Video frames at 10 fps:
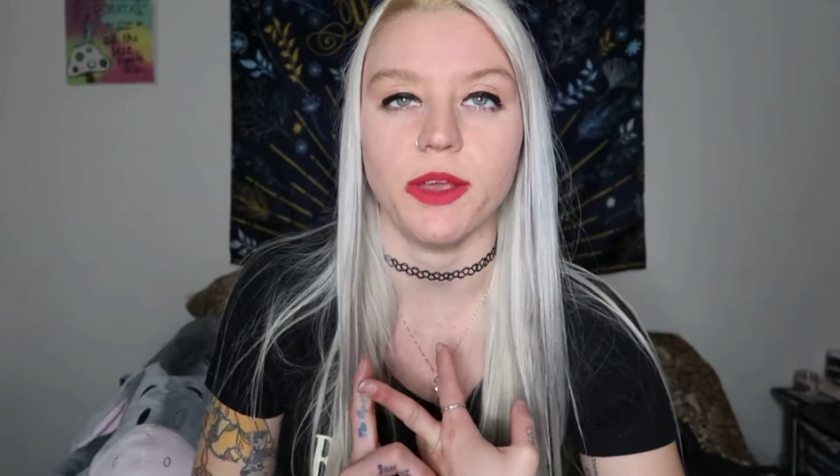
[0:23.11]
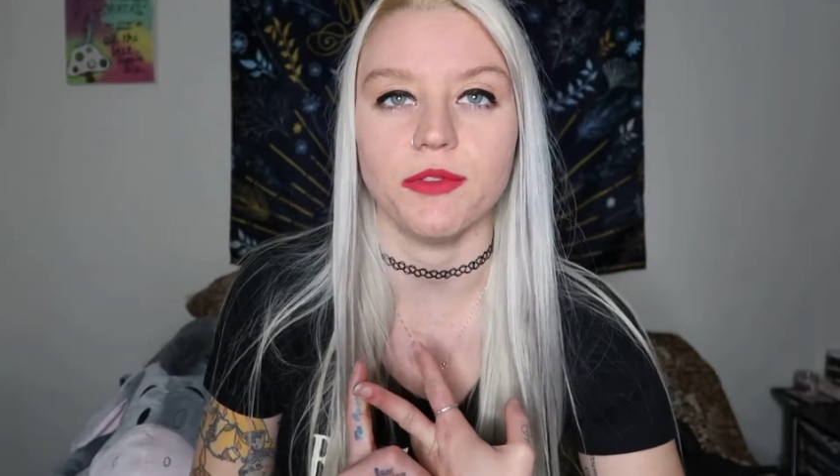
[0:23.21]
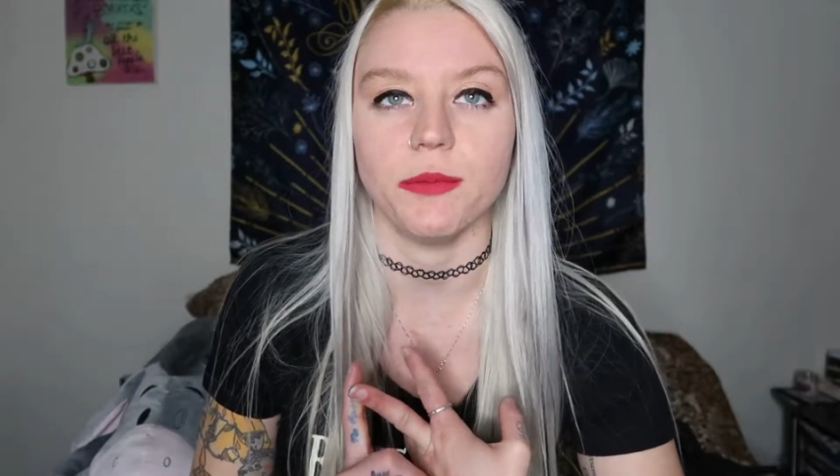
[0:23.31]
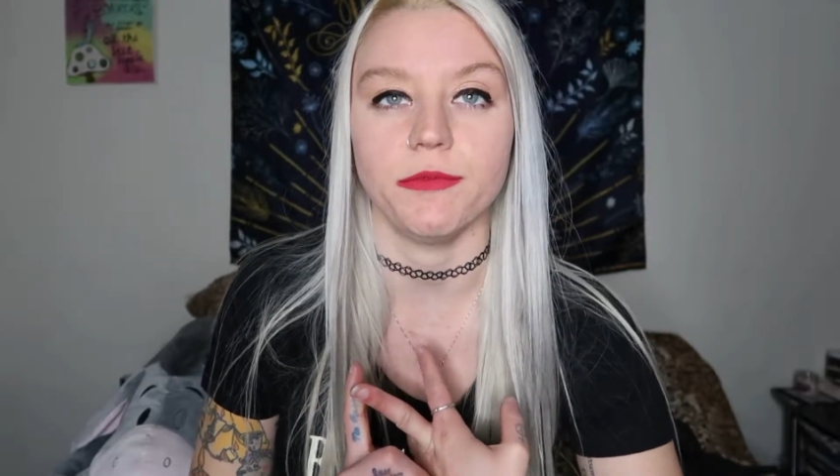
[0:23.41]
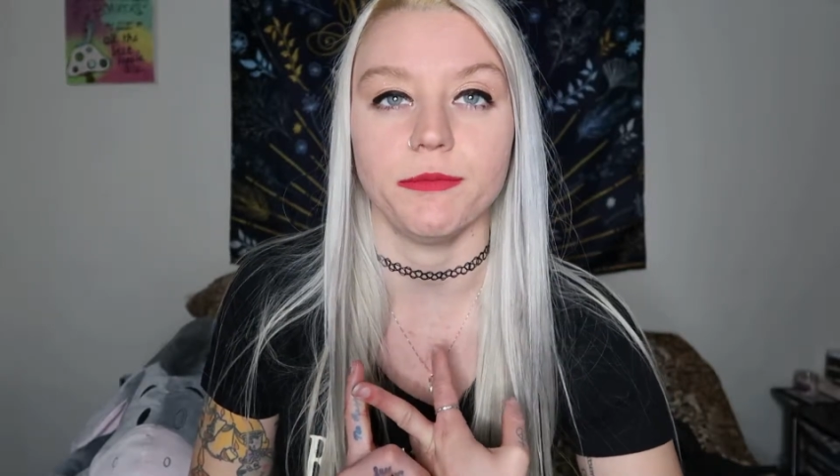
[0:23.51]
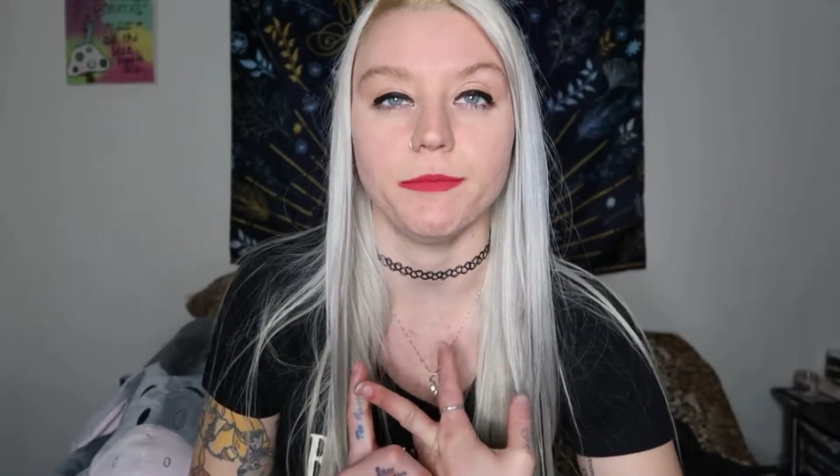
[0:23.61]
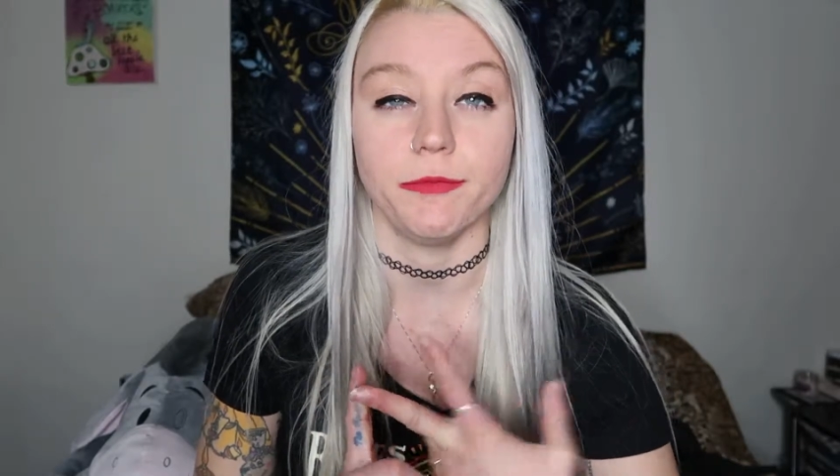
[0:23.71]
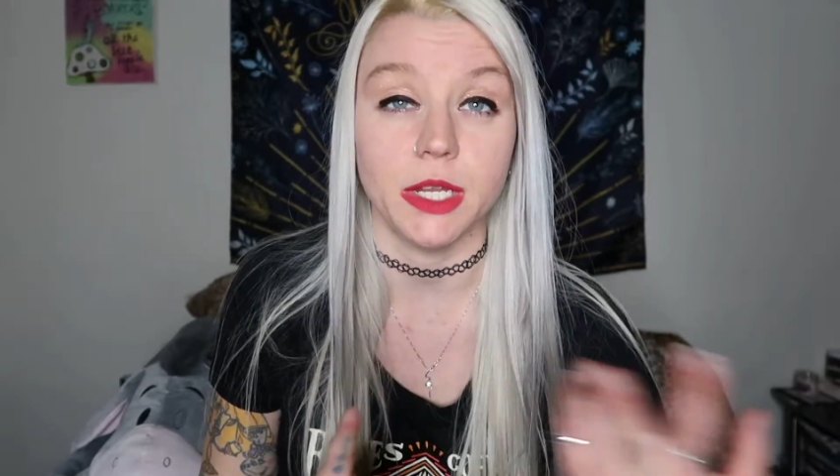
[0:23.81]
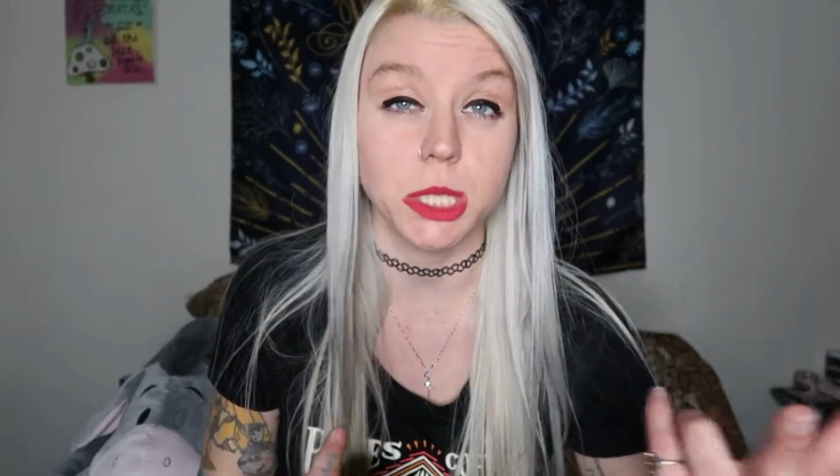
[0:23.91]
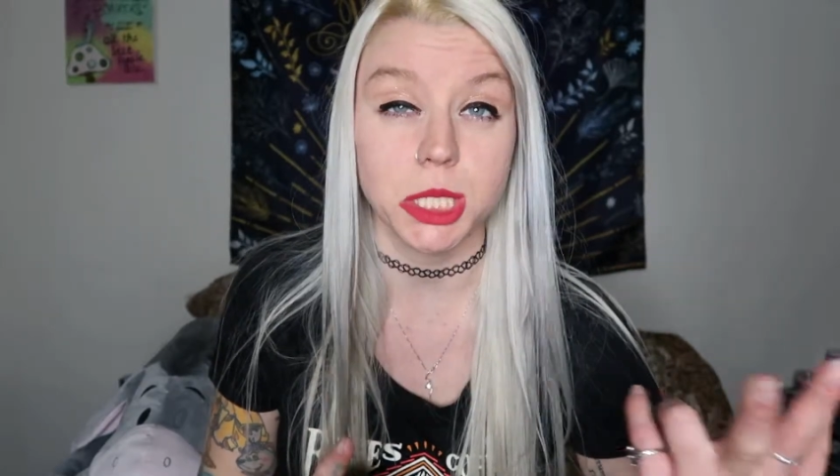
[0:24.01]
away from
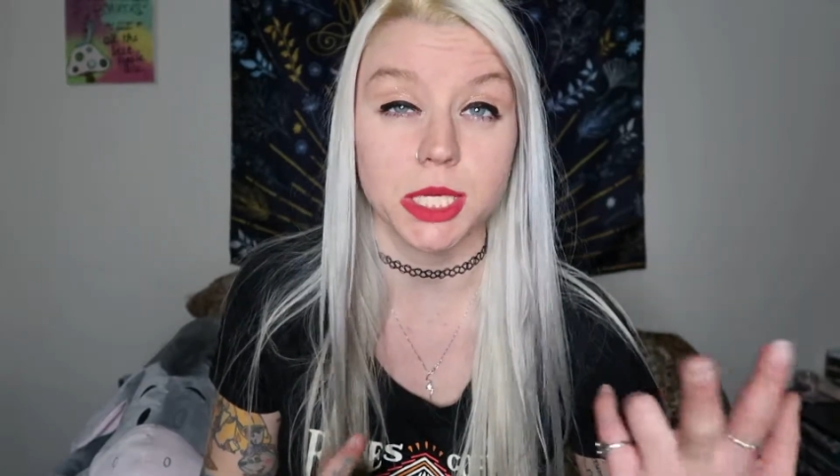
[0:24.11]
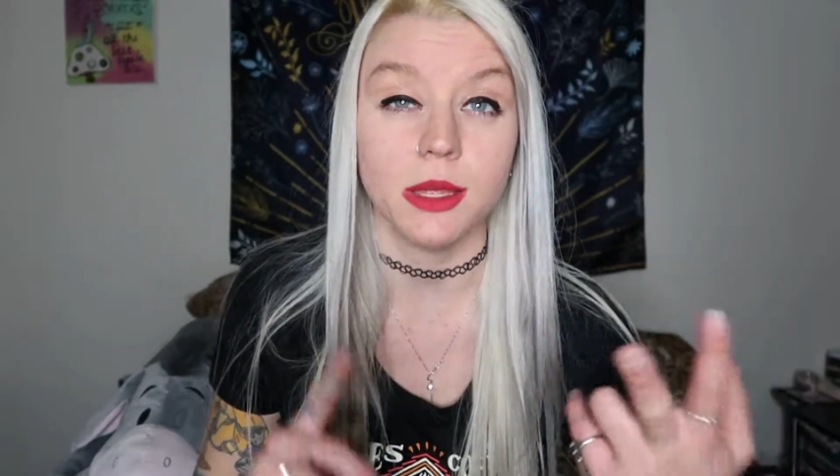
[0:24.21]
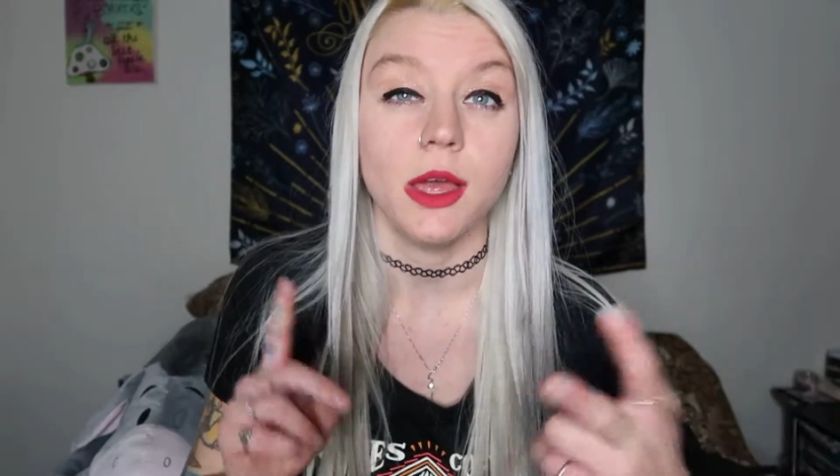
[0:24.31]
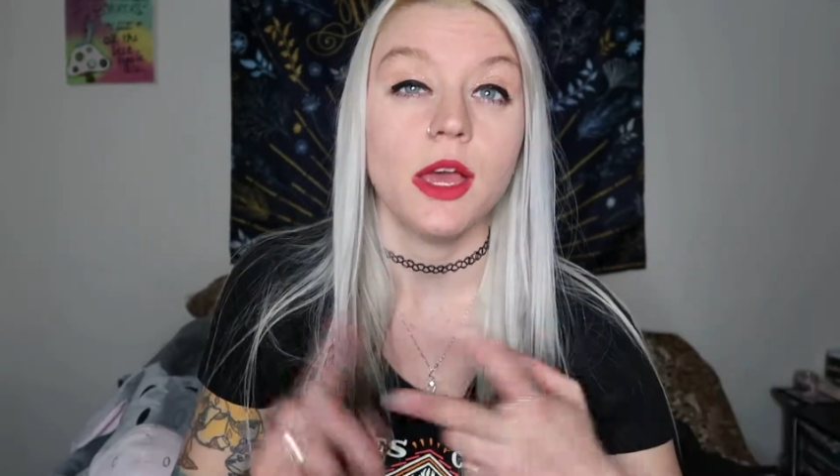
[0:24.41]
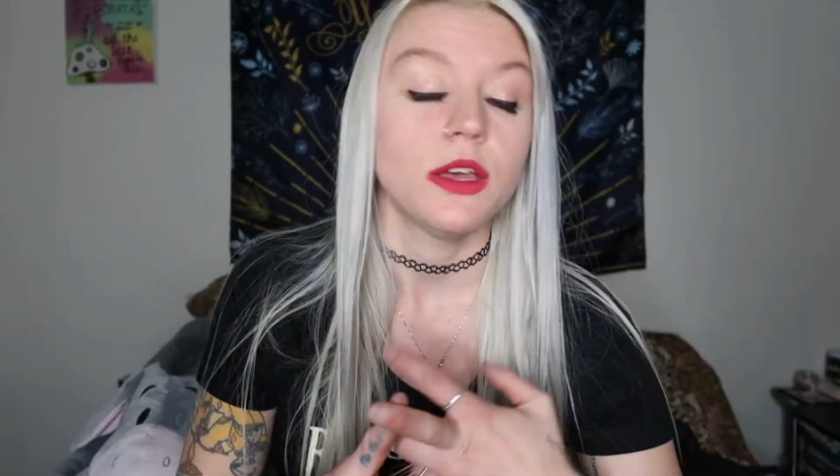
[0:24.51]
finishing.